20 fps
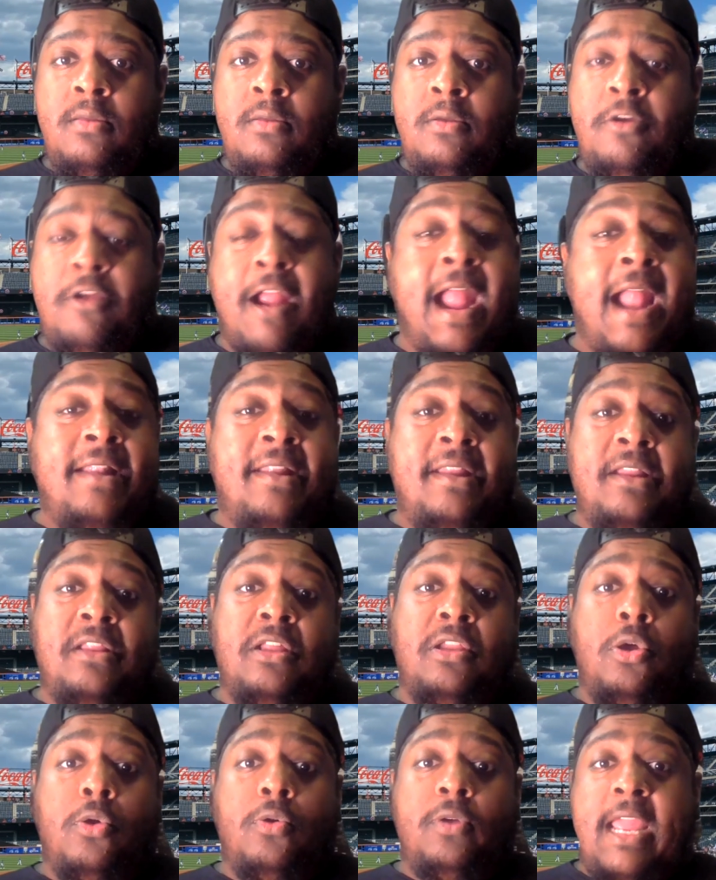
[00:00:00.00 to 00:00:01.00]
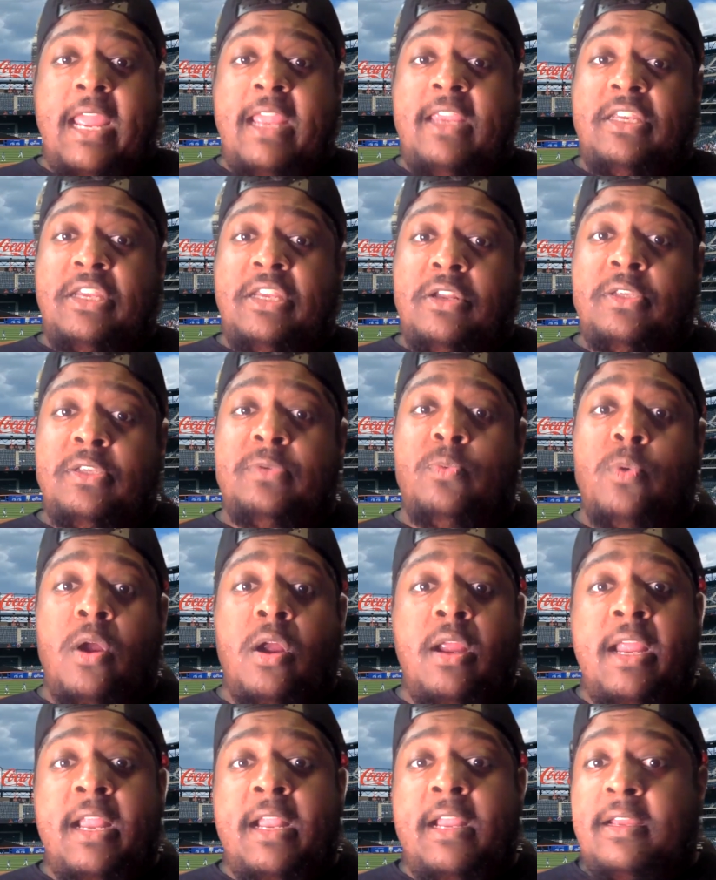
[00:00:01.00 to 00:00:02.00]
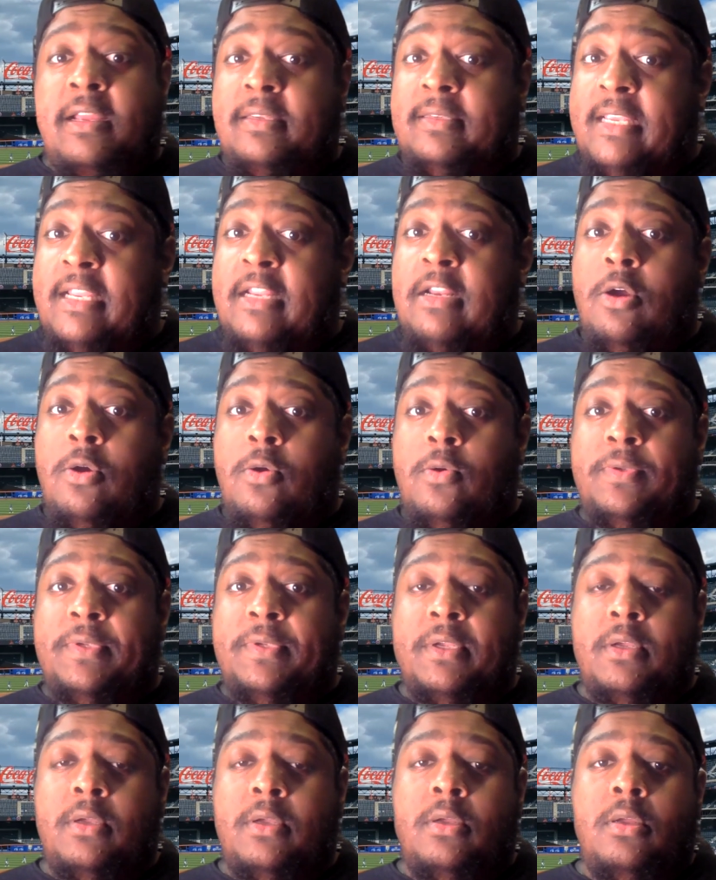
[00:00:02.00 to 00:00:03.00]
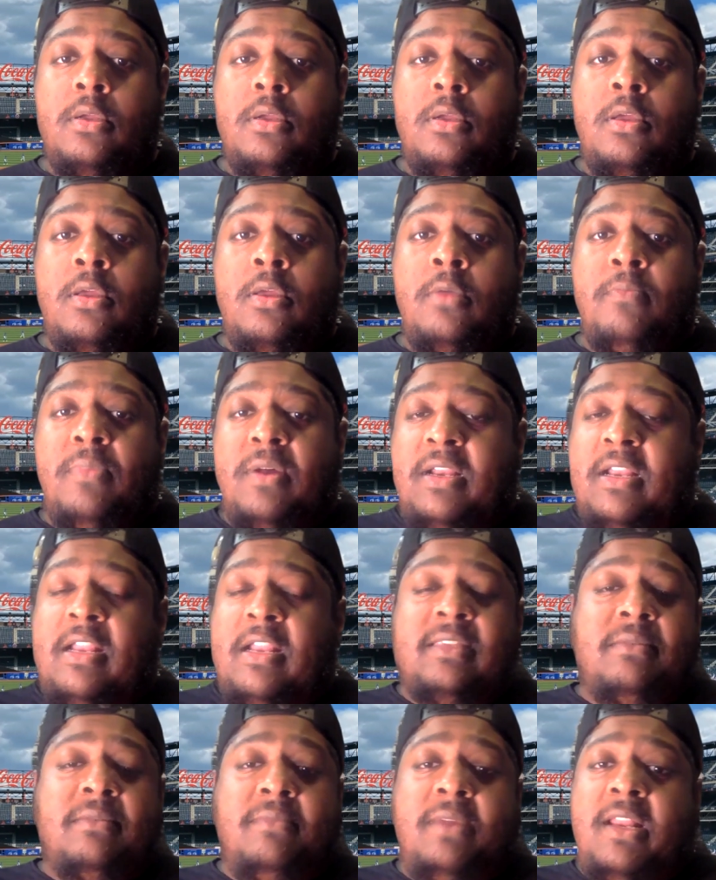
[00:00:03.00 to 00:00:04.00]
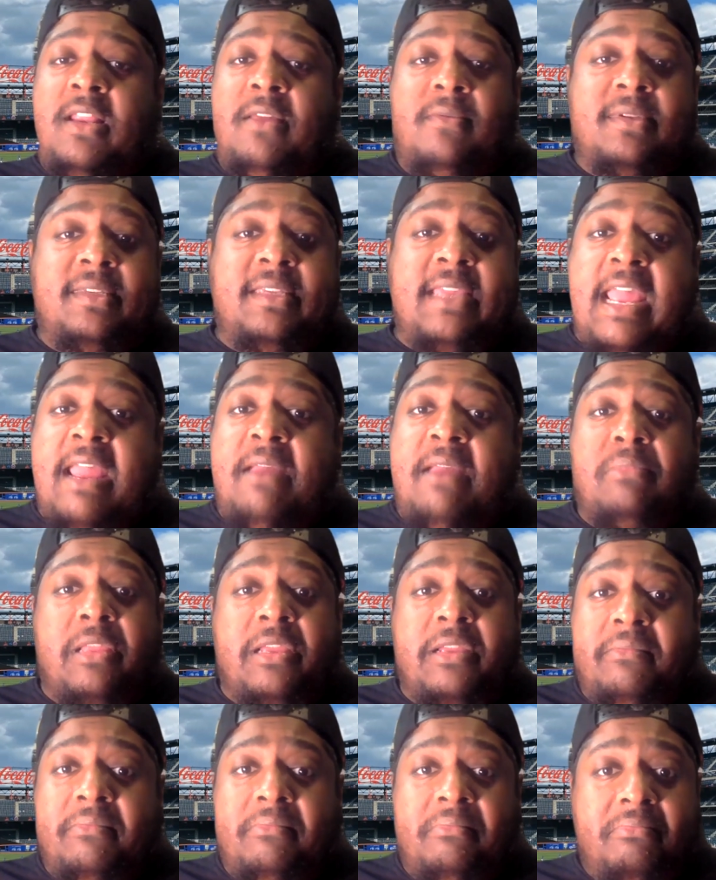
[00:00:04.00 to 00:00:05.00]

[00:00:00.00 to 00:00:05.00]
Granted, the locations were in casinos, but it doesn't mean he was gambling.